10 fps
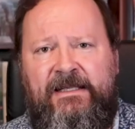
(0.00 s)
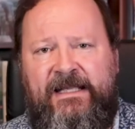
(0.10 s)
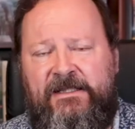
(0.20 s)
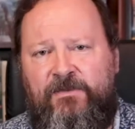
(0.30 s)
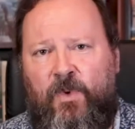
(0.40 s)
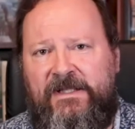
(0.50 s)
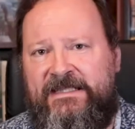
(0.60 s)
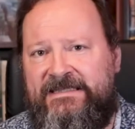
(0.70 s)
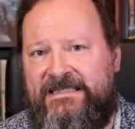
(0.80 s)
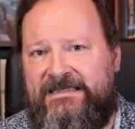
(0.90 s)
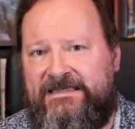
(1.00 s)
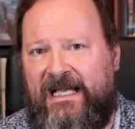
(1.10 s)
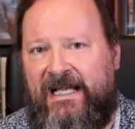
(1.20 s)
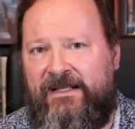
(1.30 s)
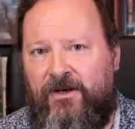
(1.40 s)
that what is
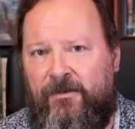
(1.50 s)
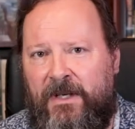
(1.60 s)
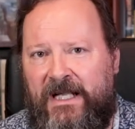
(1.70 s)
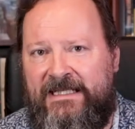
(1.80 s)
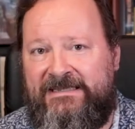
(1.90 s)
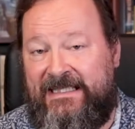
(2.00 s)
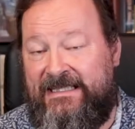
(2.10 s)
inside our bodies